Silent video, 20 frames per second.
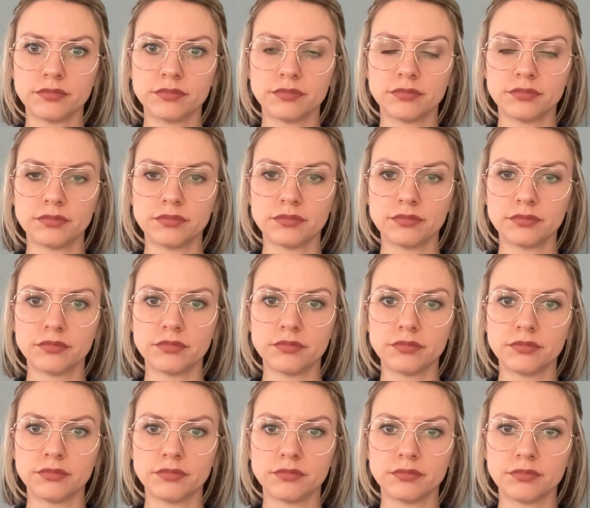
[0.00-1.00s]

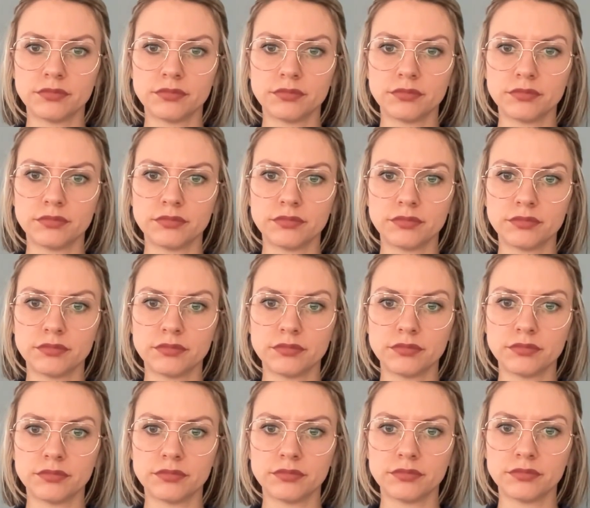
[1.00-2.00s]

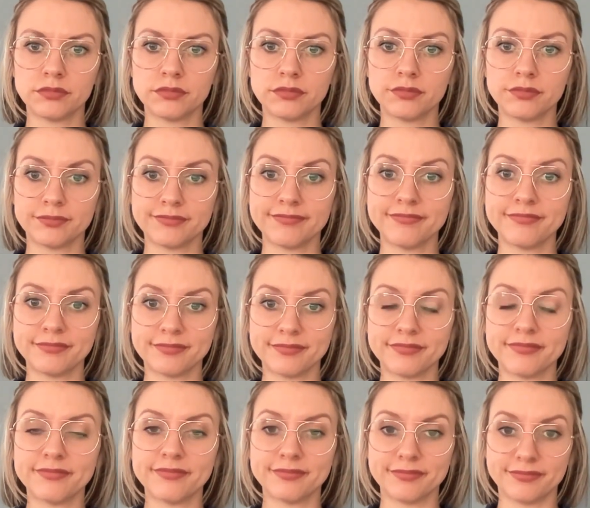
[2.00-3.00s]

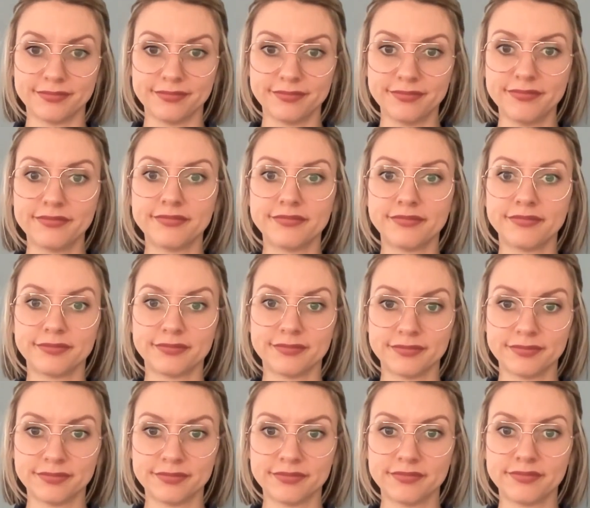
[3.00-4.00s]

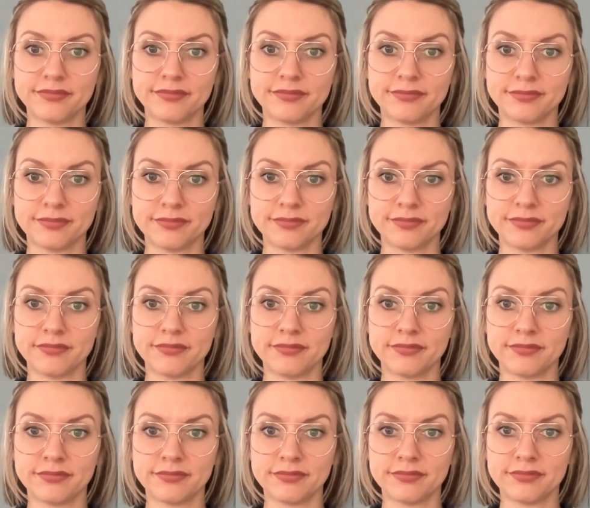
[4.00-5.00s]

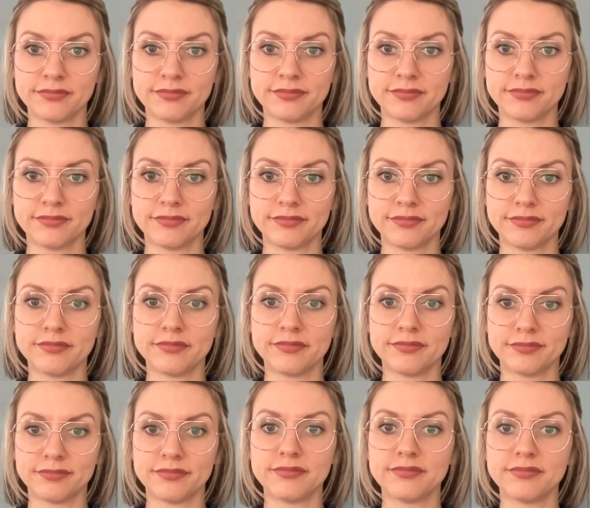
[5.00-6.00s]

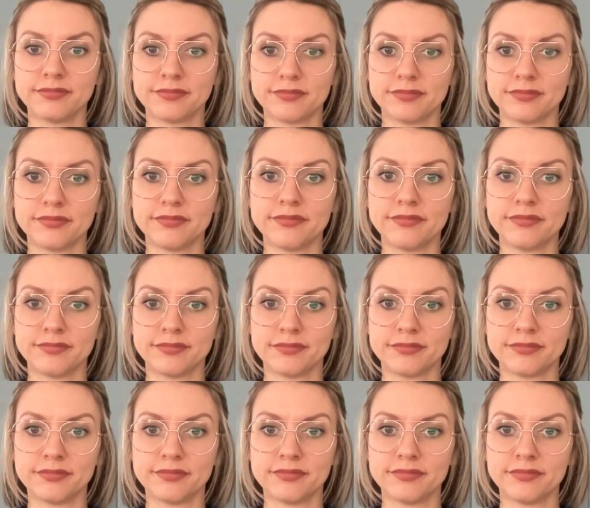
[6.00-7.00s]

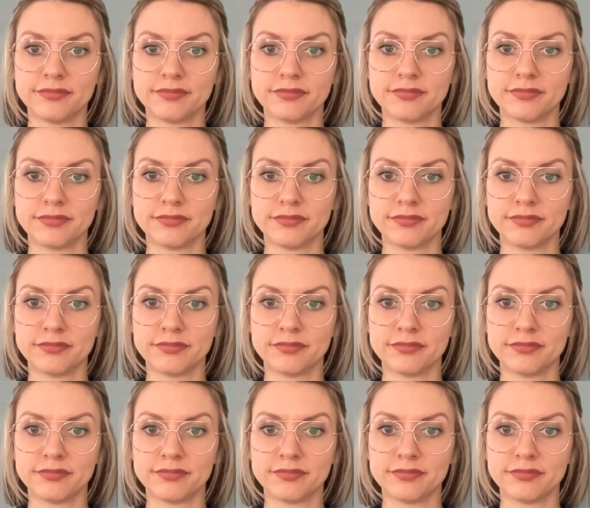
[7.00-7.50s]
This person isn't speaking.